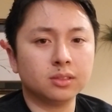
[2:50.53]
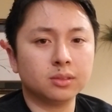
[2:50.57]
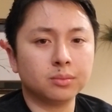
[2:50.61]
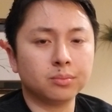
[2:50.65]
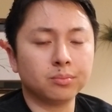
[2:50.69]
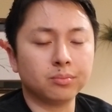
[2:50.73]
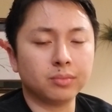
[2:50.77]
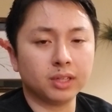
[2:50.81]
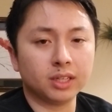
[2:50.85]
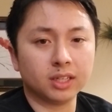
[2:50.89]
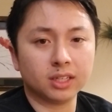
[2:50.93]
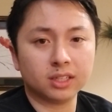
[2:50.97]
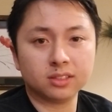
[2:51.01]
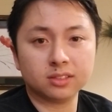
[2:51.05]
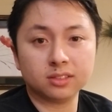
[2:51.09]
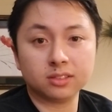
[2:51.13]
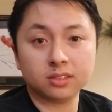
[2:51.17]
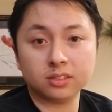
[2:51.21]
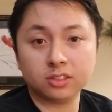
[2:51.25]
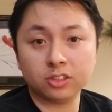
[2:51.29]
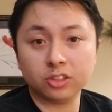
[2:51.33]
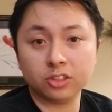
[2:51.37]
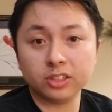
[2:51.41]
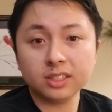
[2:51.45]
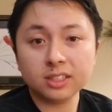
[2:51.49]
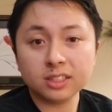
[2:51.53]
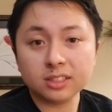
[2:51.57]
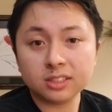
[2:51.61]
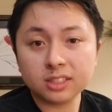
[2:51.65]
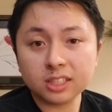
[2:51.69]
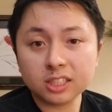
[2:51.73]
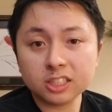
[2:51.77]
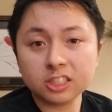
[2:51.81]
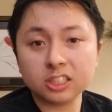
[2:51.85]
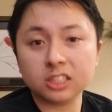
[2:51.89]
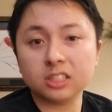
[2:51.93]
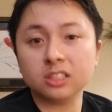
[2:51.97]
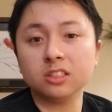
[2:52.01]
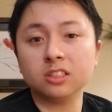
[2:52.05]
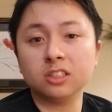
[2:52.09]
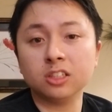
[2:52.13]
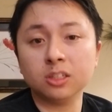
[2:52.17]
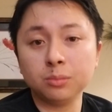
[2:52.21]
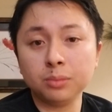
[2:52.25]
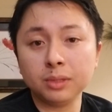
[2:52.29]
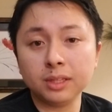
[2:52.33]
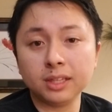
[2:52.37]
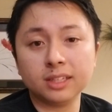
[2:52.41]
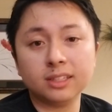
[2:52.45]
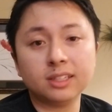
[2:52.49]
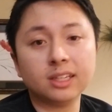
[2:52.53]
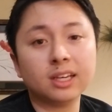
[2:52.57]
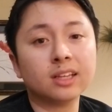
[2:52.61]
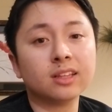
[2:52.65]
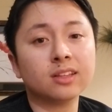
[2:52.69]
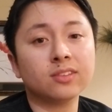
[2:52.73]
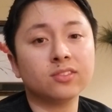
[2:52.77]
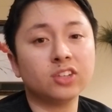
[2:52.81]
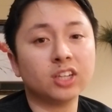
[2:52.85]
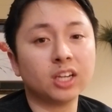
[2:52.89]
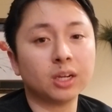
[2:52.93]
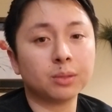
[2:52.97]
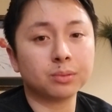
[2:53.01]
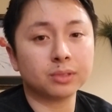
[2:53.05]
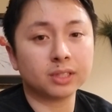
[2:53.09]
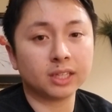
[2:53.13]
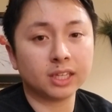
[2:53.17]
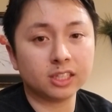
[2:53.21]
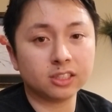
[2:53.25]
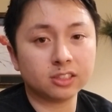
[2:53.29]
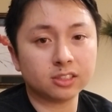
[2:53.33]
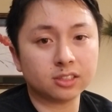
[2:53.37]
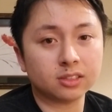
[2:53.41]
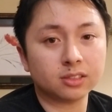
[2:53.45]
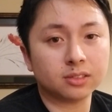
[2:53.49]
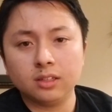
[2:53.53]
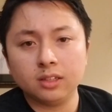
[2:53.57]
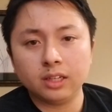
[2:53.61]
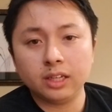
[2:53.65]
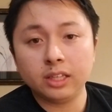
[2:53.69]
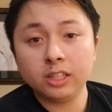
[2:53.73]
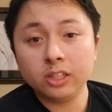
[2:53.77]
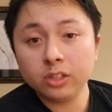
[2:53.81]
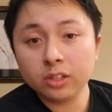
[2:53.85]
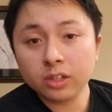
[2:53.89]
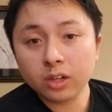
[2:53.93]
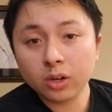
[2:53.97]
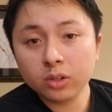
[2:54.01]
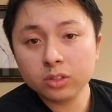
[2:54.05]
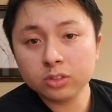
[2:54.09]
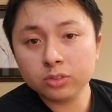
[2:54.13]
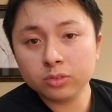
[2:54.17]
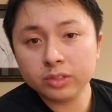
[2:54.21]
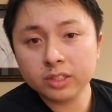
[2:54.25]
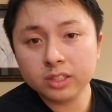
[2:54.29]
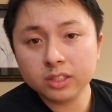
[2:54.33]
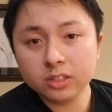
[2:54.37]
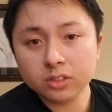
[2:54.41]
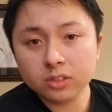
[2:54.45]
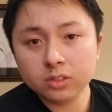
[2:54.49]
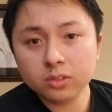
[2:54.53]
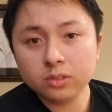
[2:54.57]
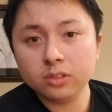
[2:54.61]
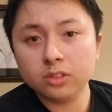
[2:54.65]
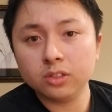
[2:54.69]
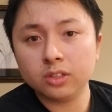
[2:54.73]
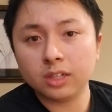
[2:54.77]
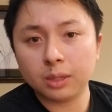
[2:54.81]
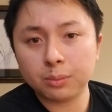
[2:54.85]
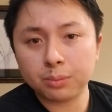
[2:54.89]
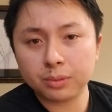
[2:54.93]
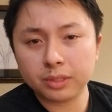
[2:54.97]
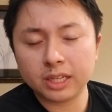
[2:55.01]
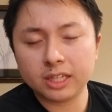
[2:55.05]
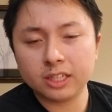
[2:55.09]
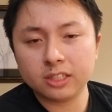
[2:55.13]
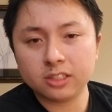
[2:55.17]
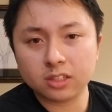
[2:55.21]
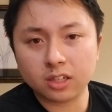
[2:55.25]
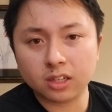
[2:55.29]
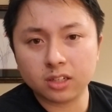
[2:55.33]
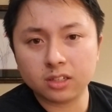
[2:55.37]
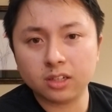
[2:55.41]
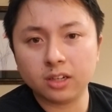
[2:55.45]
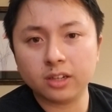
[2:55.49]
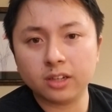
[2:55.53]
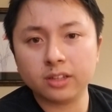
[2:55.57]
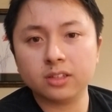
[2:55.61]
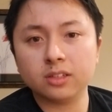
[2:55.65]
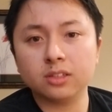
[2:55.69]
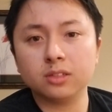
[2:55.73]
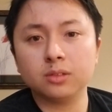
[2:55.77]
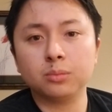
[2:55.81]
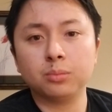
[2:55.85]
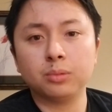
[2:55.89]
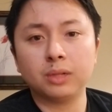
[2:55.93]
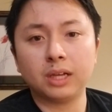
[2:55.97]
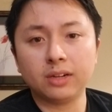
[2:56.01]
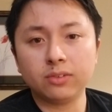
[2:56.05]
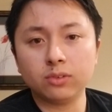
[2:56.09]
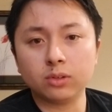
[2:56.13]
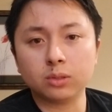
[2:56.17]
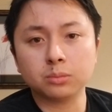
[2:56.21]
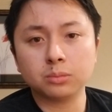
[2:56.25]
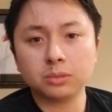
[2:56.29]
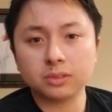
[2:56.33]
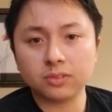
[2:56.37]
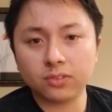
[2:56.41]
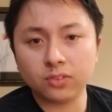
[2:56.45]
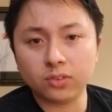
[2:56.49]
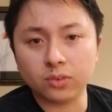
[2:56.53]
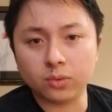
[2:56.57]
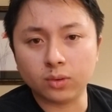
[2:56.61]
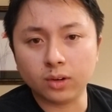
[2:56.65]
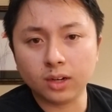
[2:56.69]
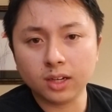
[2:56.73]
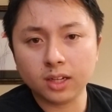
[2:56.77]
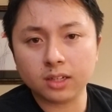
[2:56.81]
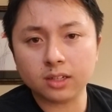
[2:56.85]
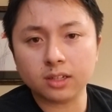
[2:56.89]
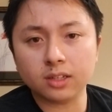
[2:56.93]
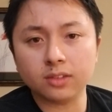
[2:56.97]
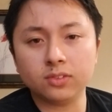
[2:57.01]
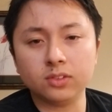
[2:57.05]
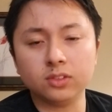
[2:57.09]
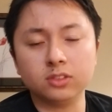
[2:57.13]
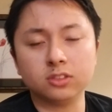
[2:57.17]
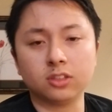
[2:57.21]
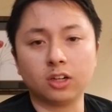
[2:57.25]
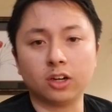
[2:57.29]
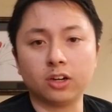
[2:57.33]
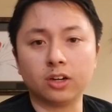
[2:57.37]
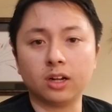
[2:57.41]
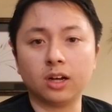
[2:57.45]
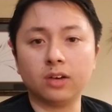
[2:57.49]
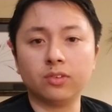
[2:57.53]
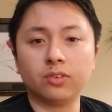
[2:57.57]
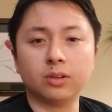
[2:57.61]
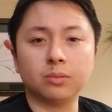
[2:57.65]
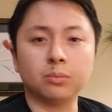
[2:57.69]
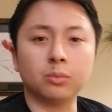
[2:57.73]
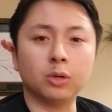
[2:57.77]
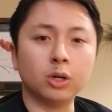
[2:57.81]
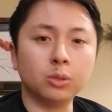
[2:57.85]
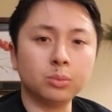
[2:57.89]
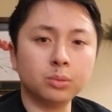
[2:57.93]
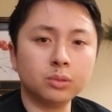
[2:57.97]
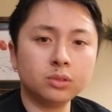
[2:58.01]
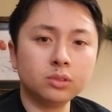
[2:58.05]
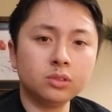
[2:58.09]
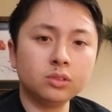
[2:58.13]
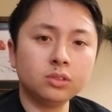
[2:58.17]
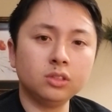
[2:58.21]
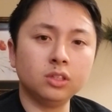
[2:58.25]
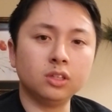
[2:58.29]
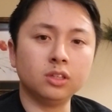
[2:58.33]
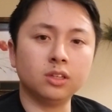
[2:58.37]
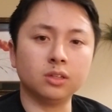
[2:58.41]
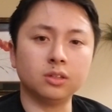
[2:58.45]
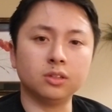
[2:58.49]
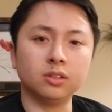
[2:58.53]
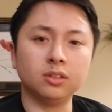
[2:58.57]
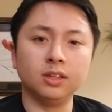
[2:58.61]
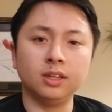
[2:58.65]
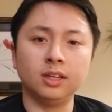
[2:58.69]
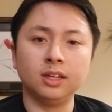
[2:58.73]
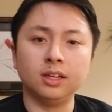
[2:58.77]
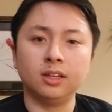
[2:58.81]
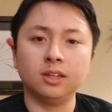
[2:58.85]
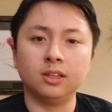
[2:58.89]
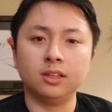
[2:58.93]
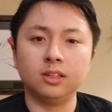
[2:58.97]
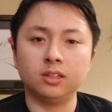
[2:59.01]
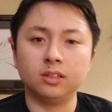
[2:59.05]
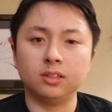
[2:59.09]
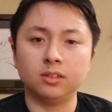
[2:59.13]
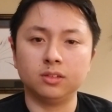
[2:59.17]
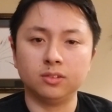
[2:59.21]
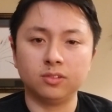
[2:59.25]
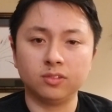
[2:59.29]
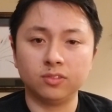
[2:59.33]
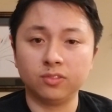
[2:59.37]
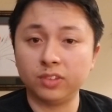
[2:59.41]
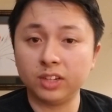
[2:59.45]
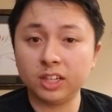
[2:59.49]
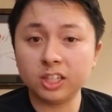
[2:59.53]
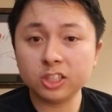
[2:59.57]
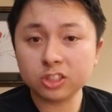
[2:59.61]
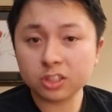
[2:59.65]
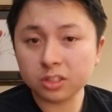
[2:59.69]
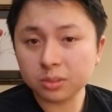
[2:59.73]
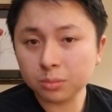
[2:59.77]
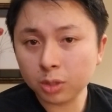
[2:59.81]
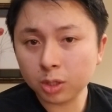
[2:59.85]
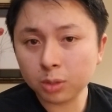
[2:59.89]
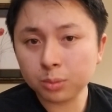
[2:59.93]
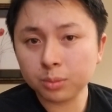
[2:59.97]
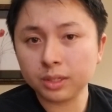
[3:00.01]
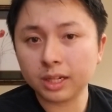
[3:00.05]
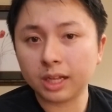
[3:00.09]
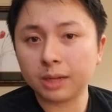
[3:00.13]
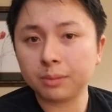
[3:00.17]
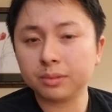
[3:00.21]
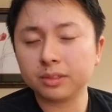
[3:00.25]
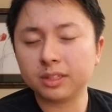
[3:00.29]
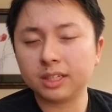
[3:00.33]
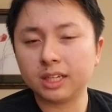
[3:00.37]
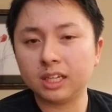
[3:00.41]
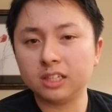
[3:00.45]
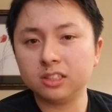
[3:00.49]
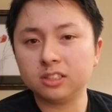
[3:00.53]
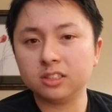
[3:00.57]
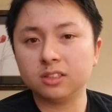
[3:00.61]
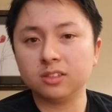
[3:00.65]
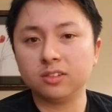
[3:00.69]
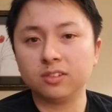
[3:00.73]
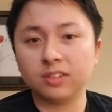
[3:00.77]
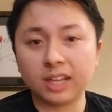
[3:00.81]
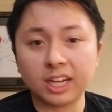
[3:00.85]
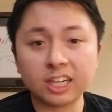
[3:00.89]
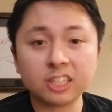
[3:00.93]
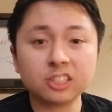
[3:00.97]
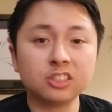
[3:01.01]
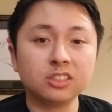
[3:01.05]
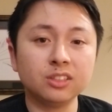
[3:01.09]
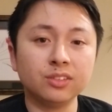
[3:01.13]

Because your indecision could be the death of your application. And you can always redo your application on other platforms if you want. If you start off on mobile, you can finish the mobile application, actually